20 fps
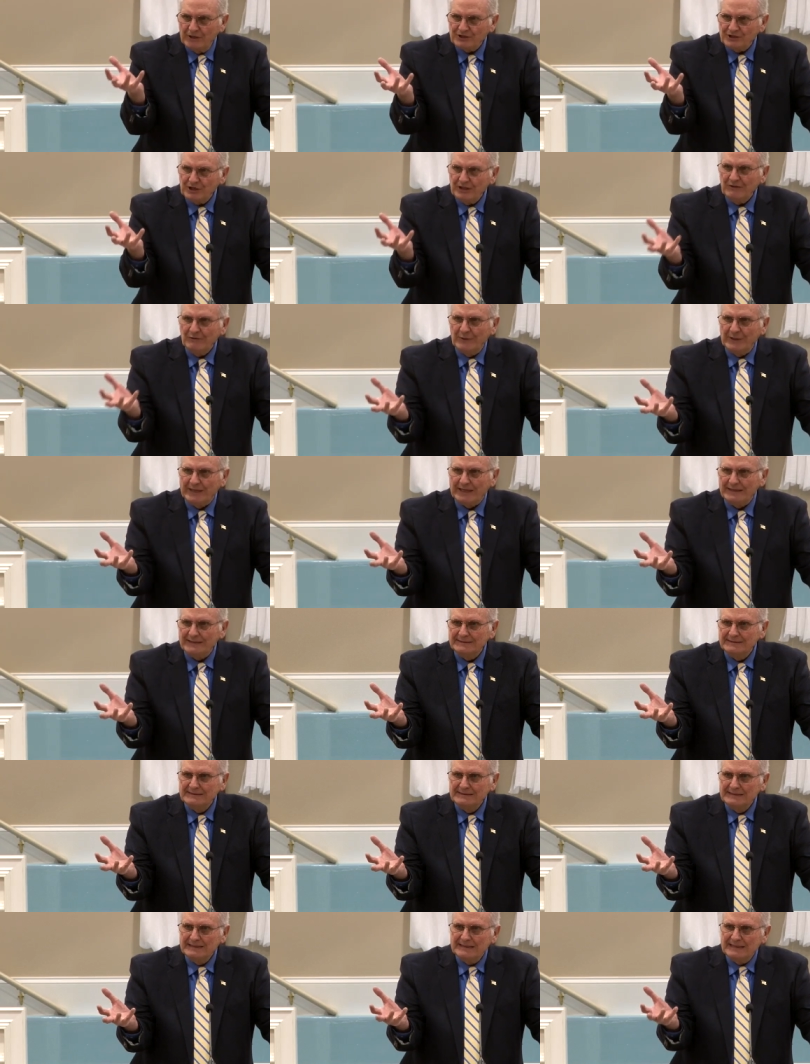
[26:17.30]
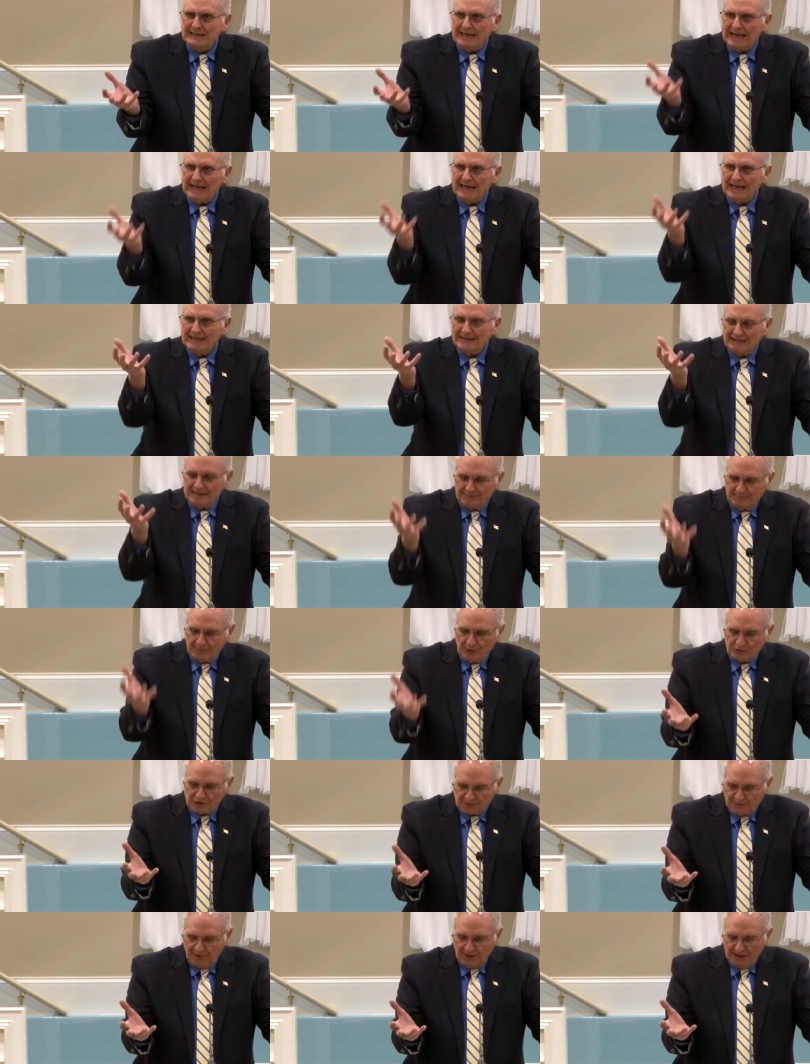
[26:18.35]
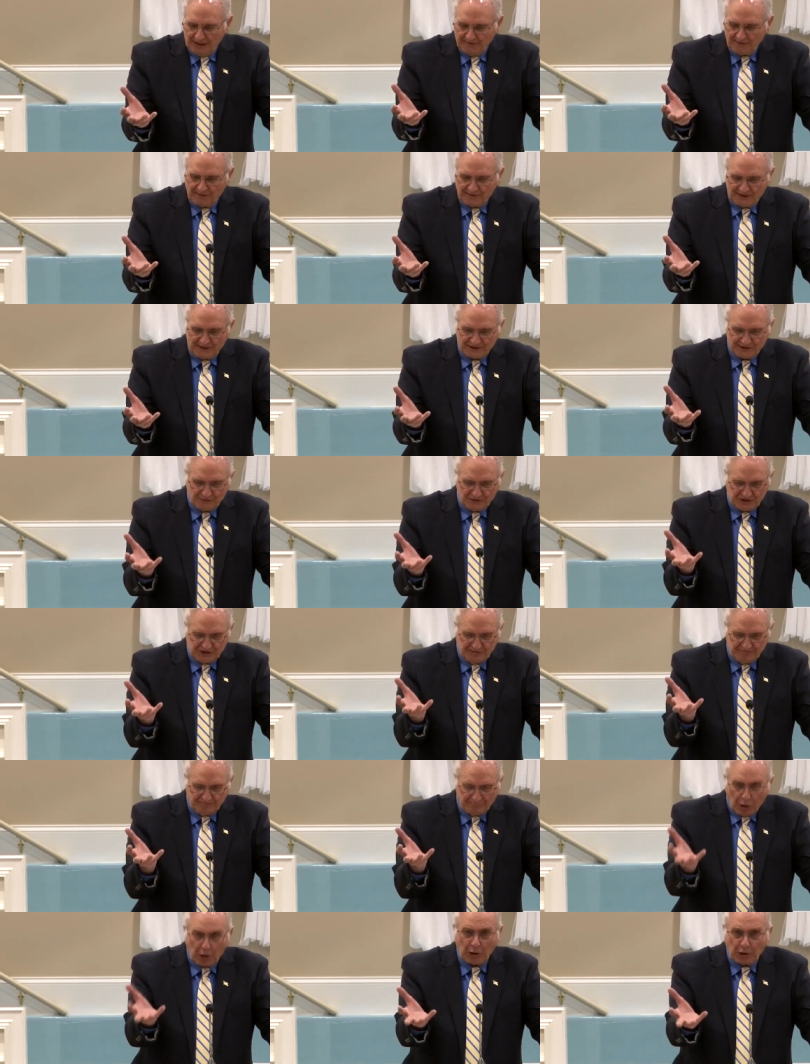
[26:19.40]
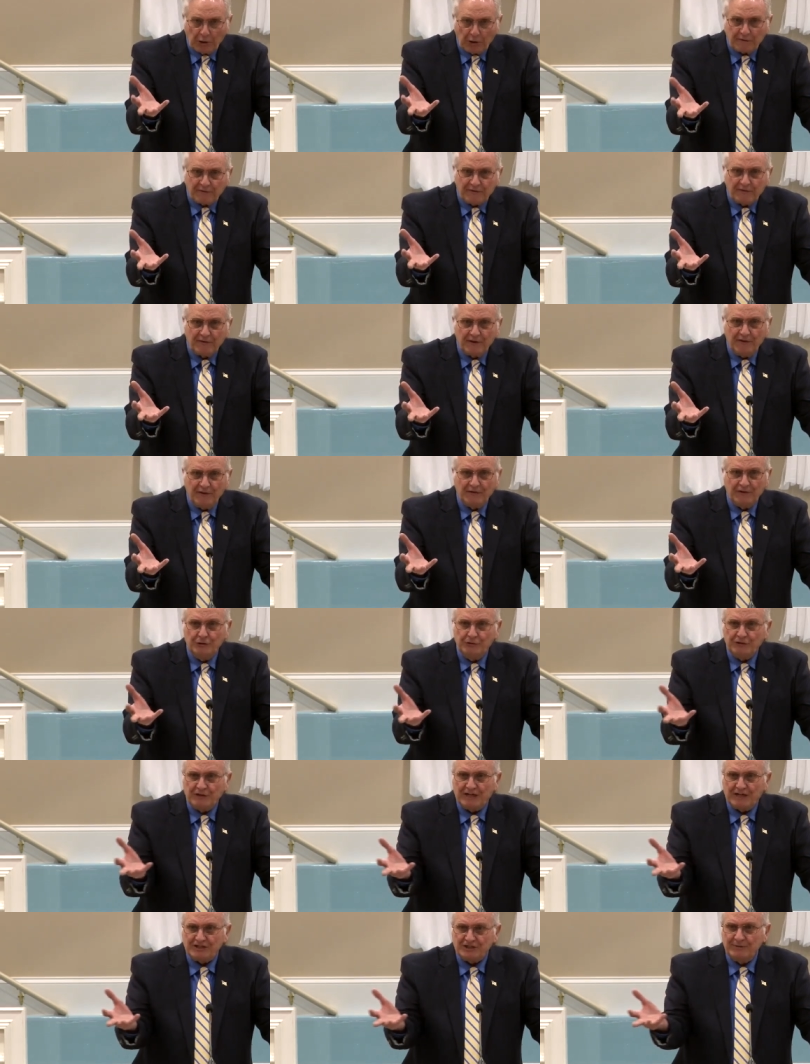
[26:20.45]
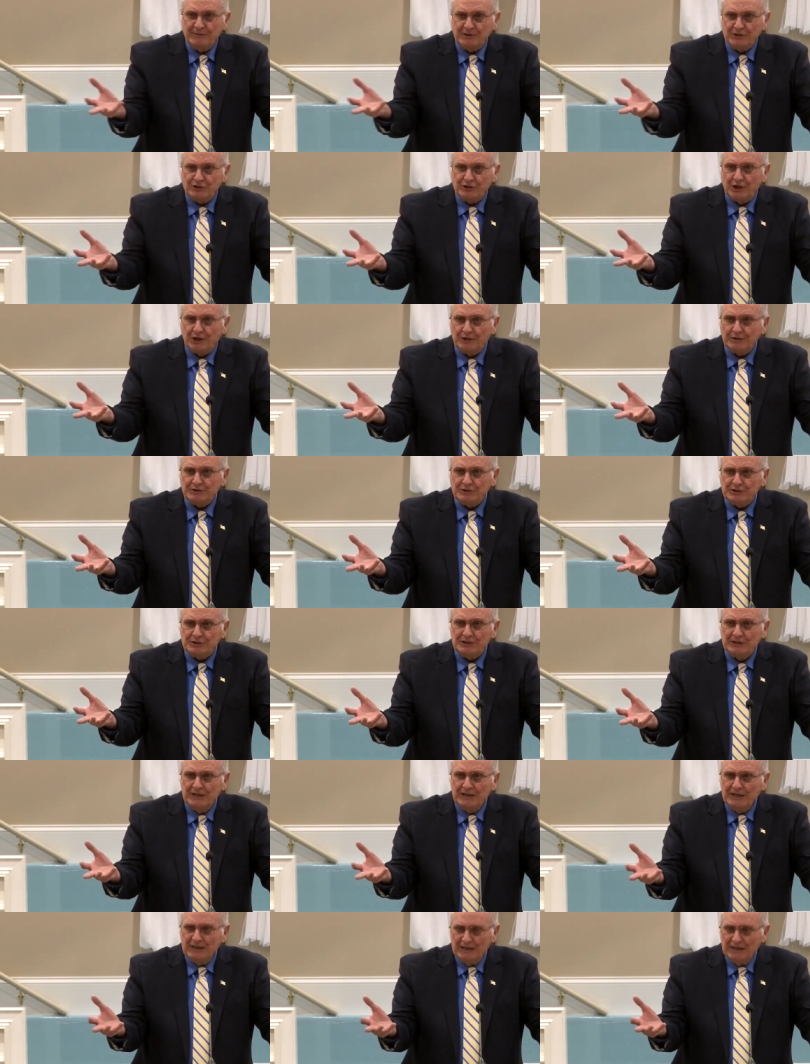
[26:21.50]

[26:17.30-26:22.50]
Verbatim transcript: rushing wind. And most believe that this was the birth of the New Testament church.